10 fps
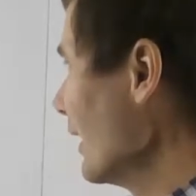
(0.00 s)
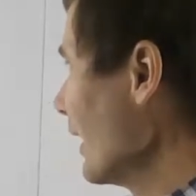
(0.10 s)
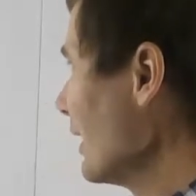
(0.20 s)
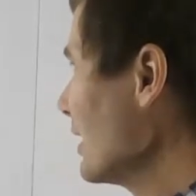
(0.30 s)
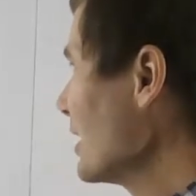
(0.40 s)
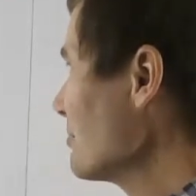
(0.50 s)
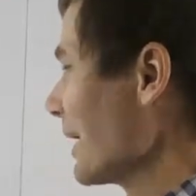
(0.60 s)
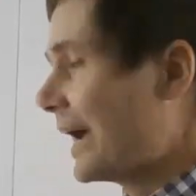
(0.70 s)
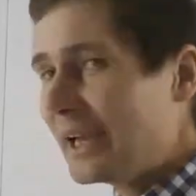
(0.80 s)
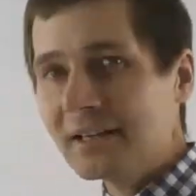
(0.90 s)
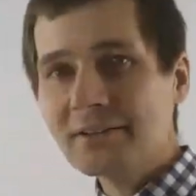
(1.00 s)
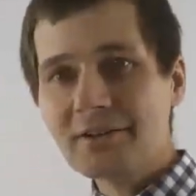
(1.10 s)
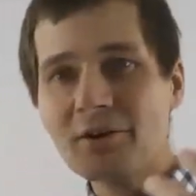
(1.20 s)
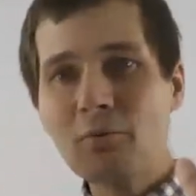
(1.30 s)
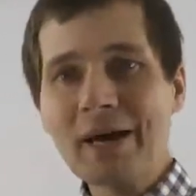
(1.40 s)
And
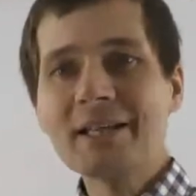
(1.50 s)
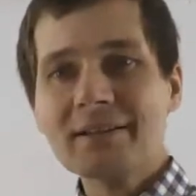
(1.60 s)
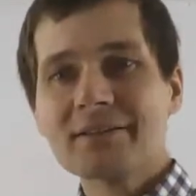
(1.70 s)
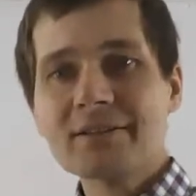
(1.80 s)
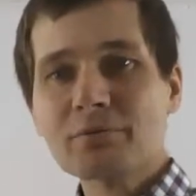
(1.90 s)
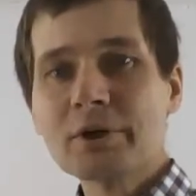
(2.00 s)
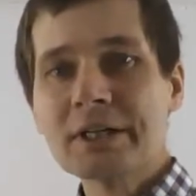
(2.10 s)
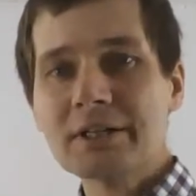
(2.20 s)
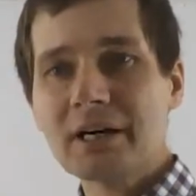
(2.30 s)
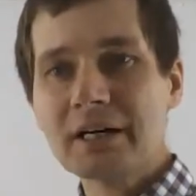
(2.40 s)
the way that this would